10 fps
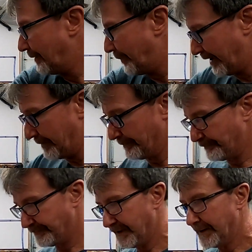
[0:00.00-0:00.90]

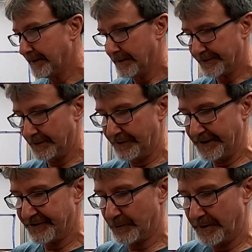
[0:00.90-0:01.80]
But, so
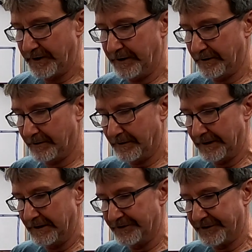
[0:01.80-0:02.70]
this one here
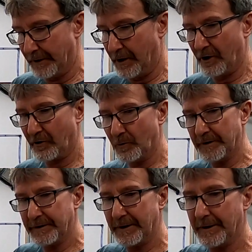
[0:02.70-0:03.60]
is the longer
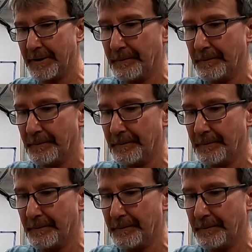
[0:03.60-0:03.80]
one